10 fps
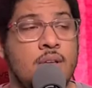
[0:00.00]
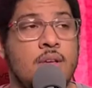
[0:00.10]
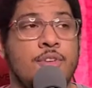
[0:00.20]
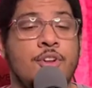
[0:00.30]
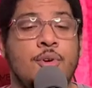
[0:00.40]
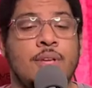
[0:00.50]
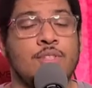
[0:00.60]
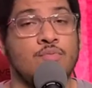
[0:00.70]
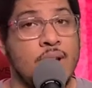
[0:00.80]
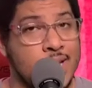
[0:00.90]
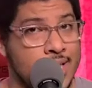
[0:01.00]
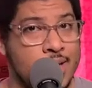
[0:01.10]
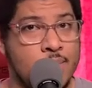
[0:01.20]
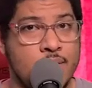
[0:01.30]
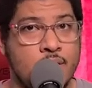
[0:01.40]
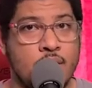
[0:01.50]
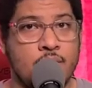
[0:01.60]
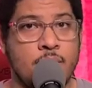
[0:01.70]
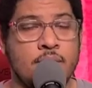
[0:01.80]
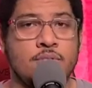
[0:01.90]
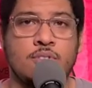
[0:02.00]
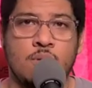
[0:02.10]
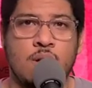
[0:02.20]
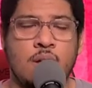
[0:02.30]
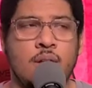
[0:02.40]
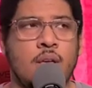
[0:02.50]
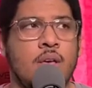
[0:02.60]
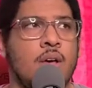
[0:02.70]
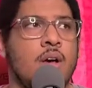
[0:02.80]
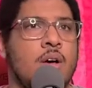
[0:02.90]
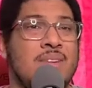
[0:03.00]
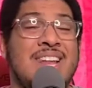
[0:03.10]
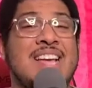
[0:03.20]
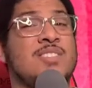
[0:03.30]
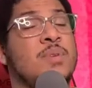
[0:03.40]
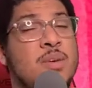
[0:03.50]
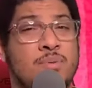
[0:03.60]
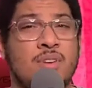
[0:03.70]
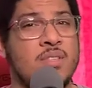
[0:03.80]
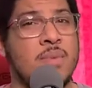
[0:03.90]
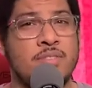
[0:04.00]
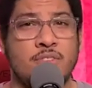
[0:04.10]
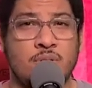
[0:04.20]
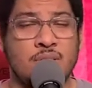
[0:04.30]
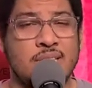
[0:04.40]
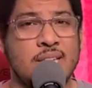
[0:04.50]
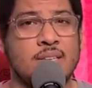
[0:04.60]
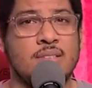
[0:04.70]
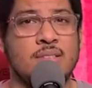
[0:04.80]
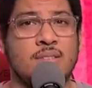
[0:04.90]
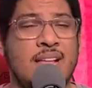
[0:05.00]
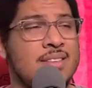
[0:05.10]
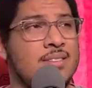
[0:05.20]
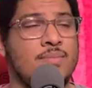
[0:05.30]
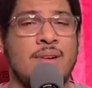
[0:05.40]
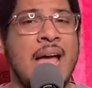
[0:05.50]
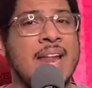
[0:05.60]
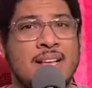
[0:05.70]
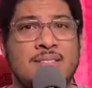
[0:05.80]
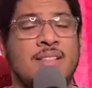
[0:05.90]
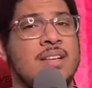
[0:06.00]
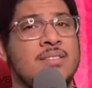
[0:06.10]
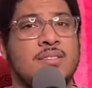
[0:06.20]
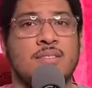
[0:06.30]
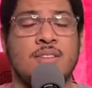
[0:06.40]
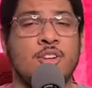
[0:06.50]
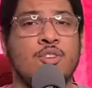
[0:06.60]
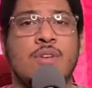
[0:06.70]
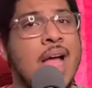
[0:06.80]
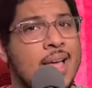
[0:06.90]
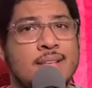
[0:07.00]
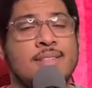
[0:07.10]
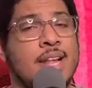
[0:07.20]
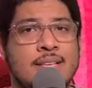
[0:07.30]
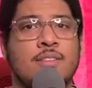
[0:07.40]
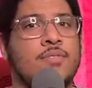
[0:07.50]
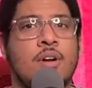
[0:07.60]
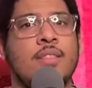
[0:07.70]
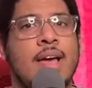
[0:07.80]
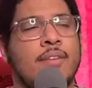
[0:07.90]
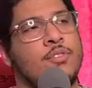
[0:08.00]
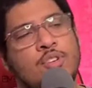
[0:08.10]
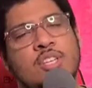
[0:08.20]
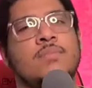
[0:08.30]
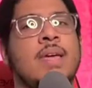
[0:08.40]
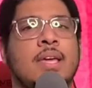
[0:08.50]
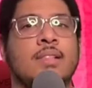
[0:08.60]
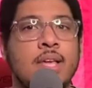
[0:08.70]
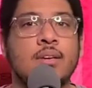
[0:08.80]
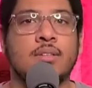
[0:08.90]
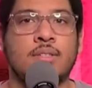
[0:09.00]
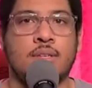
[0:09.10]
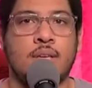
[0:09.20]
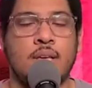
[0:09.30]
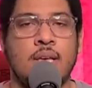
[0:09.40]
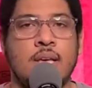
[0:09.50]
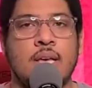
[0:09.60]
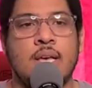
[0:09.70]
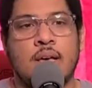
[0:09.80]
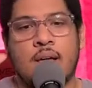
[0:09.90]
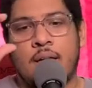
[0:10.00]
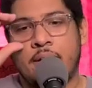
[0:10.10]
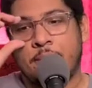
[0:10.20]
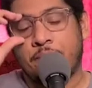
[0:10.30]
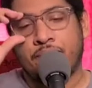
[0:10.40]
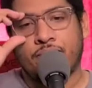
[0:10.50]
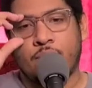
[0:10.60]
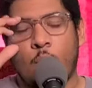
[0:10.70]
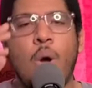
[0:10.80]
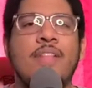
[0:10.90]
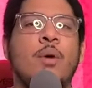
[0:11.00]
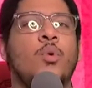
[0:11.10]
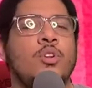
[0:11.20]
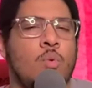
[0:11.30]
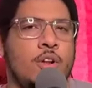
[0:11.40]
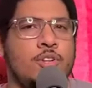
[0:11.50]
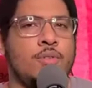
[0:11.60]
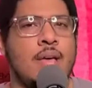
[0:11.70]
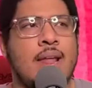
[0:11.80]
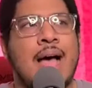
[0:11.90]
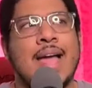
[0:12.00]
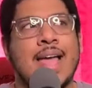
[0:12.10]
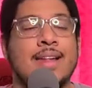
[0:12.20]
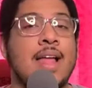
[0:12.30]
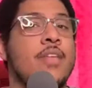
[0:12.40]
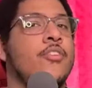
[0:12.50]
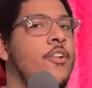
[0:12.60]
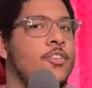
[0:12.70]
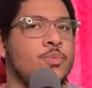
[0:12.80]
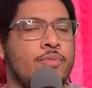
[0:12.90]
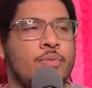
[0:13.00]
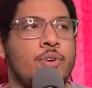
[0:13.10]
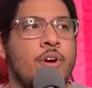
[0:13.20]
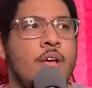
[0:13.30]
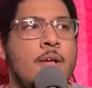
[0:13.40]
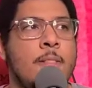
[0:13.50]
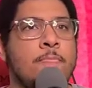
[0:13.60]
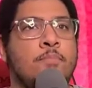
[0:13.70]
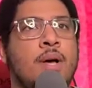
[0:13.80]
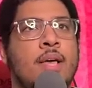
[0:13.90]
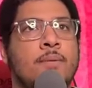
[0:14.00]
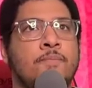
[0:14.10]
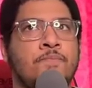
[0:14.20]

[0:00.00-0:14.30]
You know, it's regulated by the government and so on. Uh, less people in the methadone clinics, less addicts, less, you know, crackheads, less of all of that if you just make it legal. Um, why they wouldn't want to do that, I had not thought of this before, but